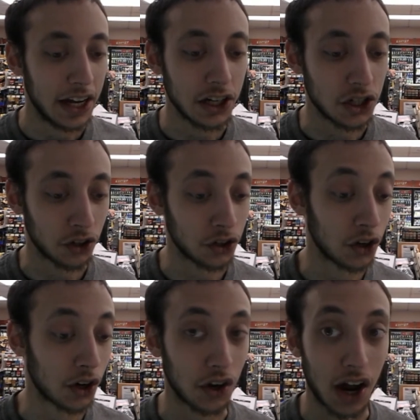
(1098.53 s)
It just
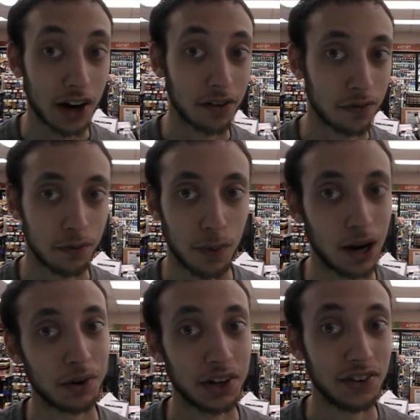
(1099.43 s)
took a lot of,
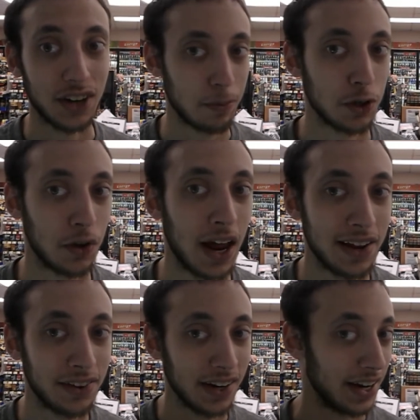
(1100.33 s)

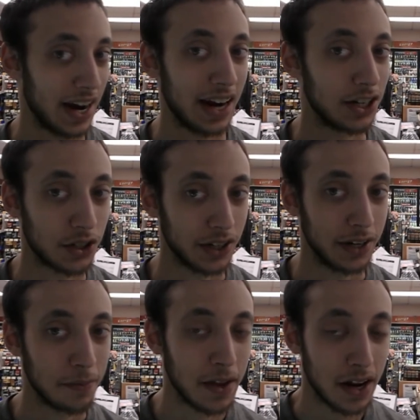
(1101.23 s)
conceptualizing and
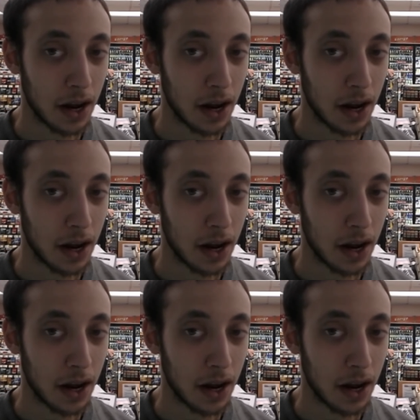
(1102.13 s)
actually